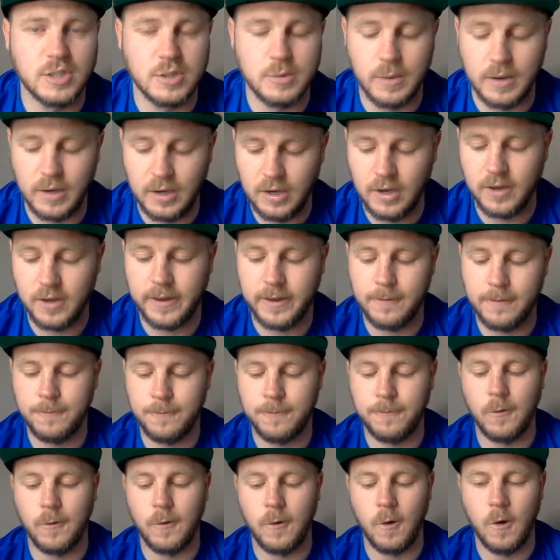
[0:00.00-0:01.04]
So we're looking
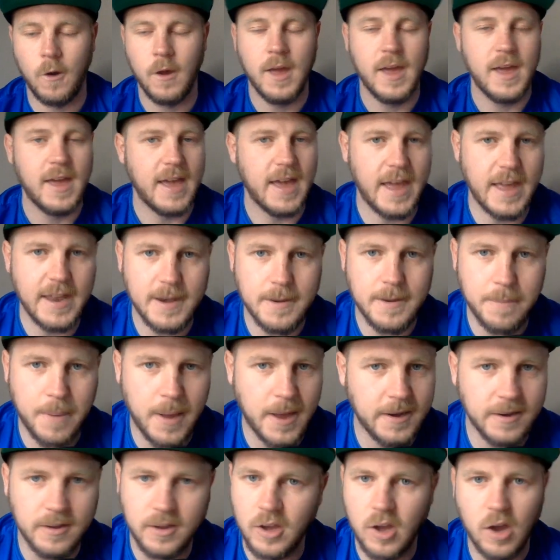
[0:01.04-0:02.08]
for
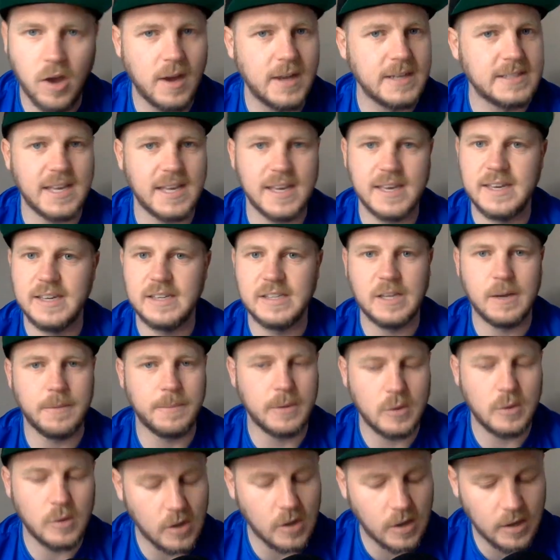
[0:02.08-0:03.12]
independent guys,
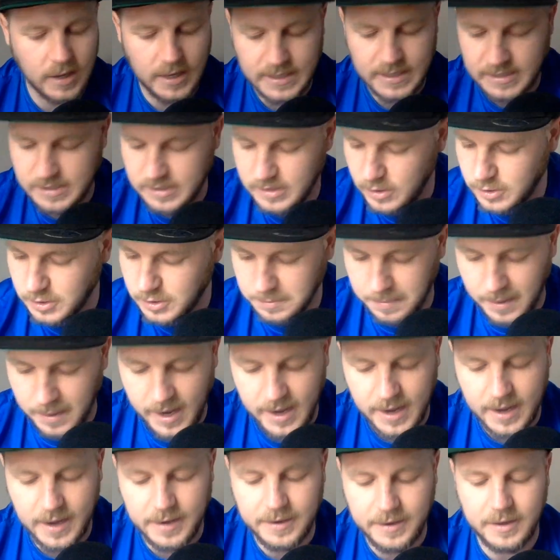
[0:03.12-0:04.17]
AEW guys, New
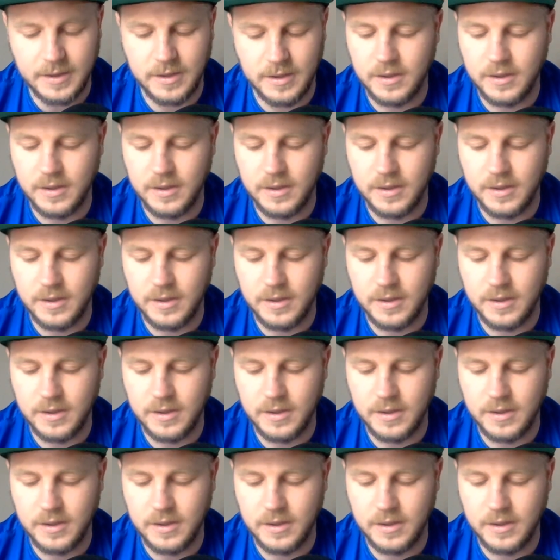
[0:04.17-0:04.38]
Japan.